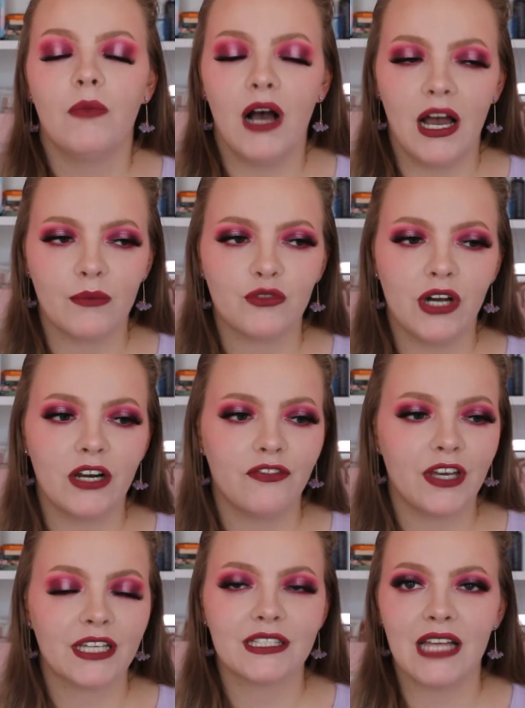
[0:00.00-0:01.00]
I'm trying to
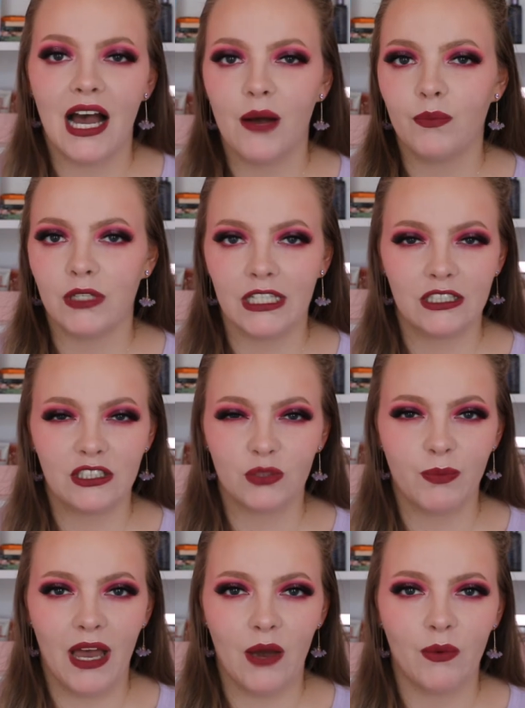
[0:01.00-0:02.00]
fix that. Please
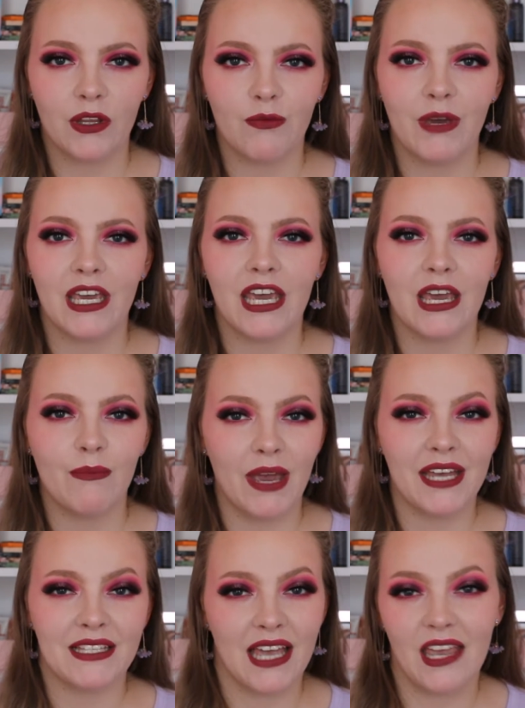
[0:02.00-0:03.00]
just bear with me. It
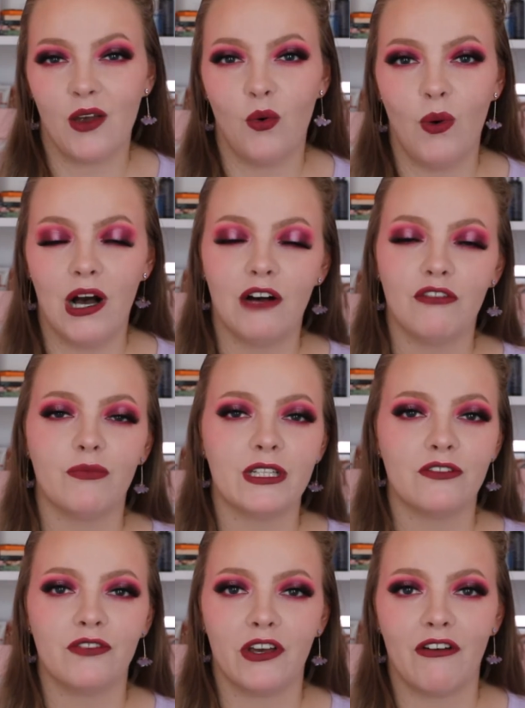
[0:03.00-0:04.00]
may take a while for me
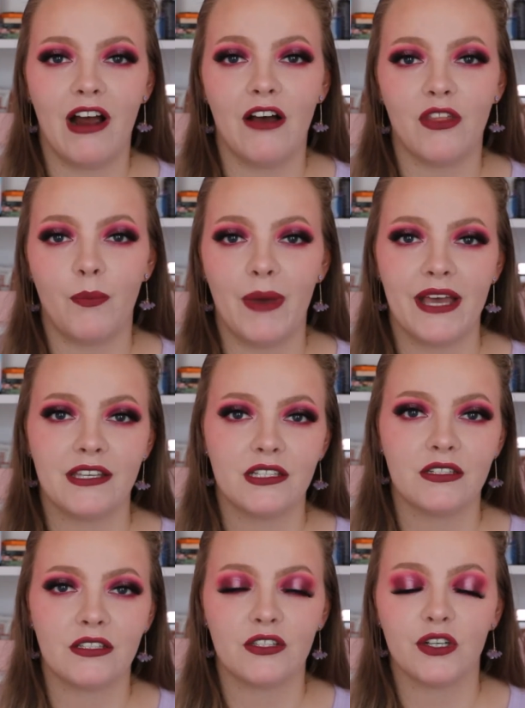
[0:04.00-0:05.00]
to figure out the
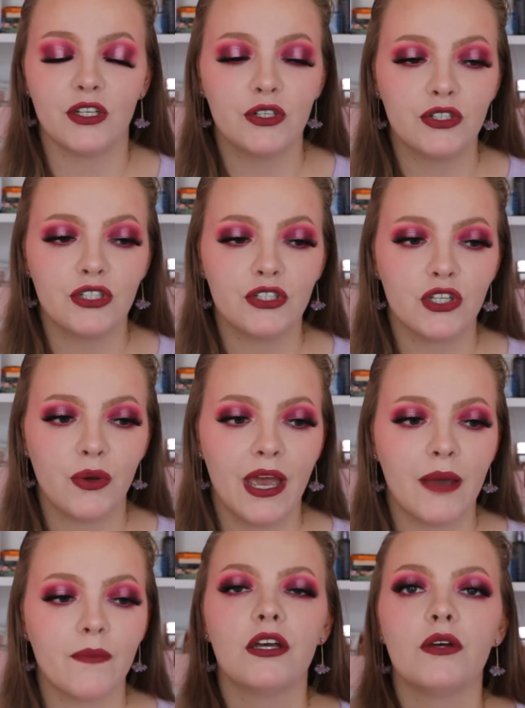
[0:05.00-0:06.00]
best solution to
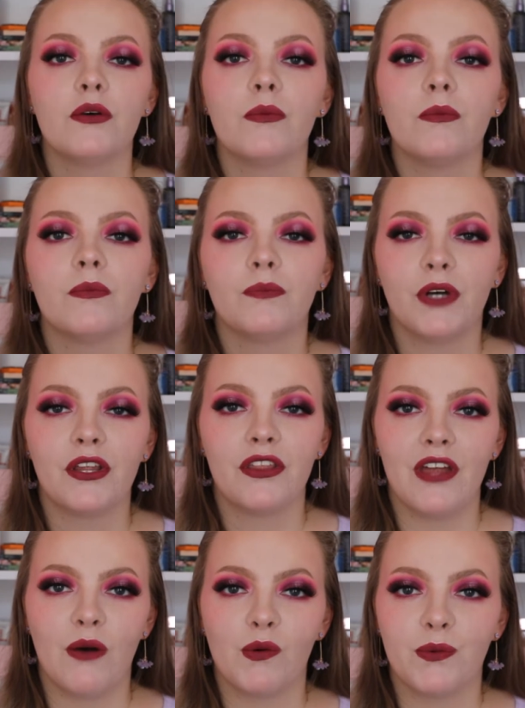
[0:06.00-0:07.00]
it. But other
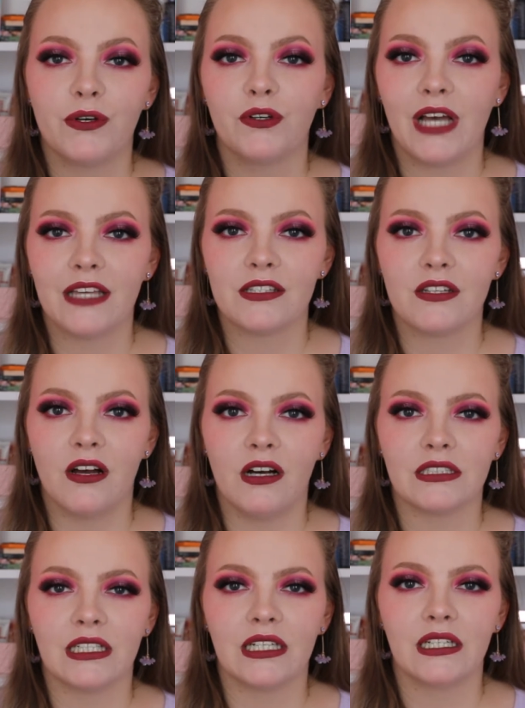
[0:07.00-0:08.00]
than that, we will get
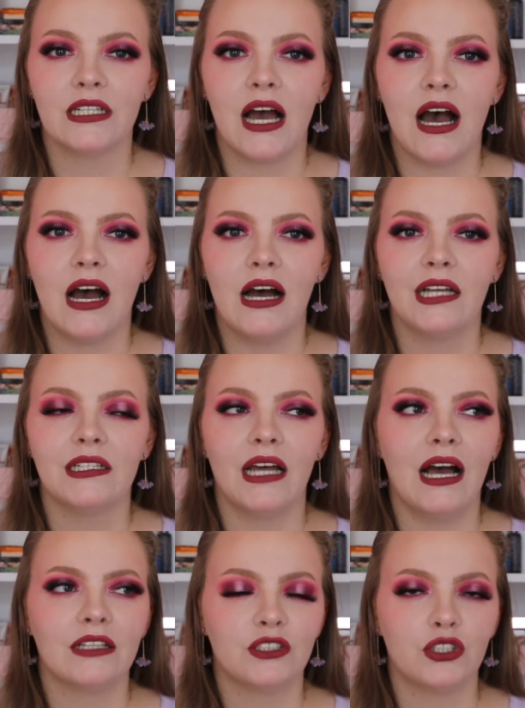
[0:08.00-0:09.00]
started, and
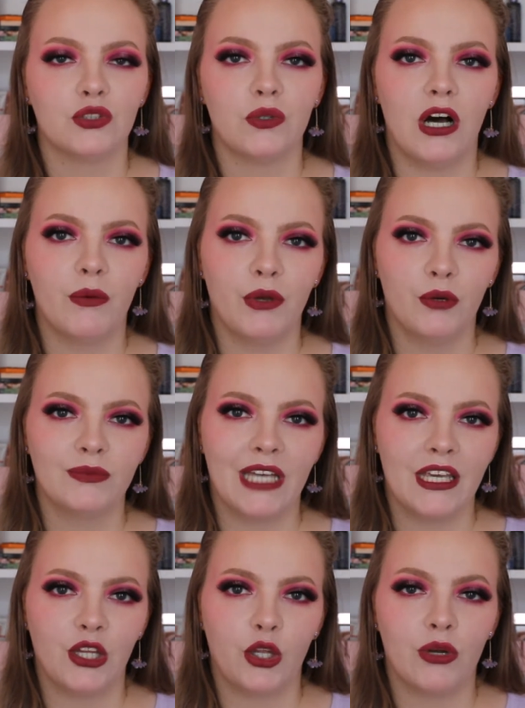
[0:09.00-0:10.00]
as usual I'll be
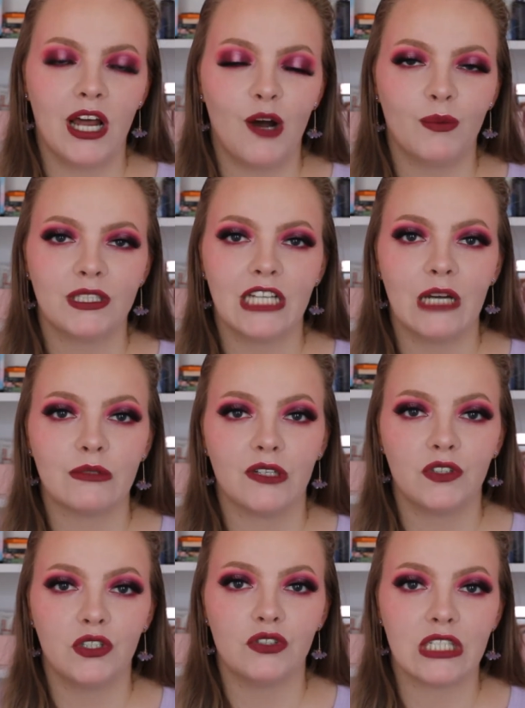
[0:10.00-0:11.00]
updating you on how many times
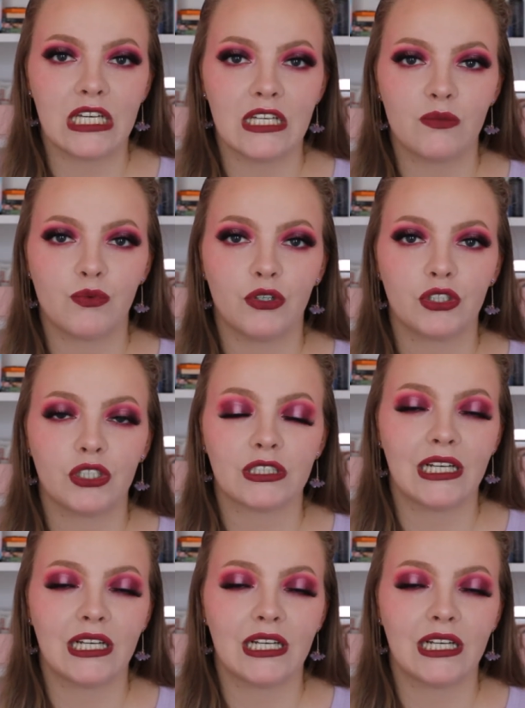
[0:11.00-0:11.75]
I've used each product